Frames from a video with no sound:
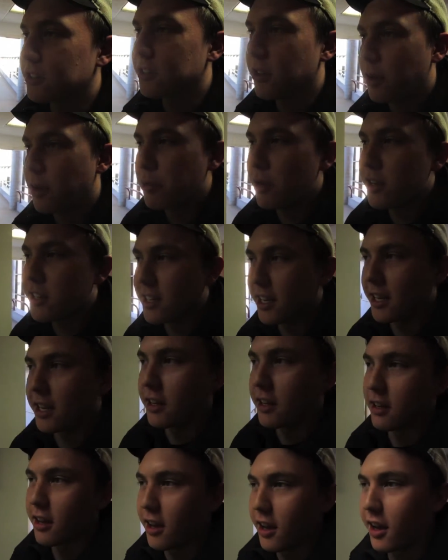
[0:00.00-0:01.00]
so I printed it,
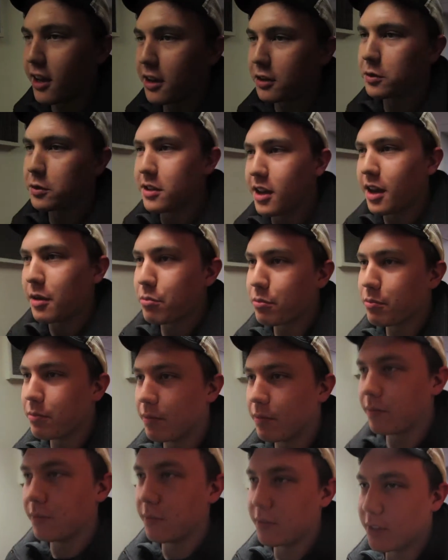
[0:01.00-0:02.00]
and it was not
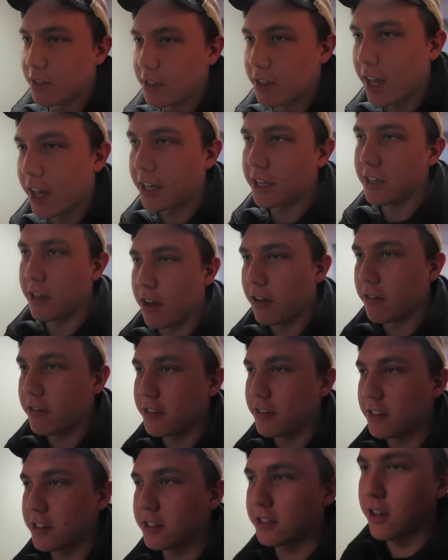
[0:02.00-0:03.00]
light enough,
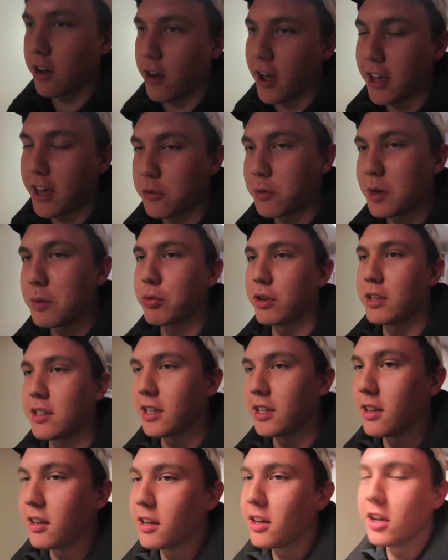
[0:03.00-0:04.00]
and so I had to reprint
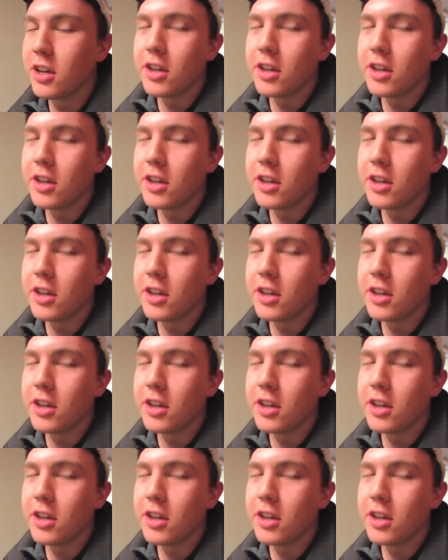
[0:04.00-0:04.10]
it.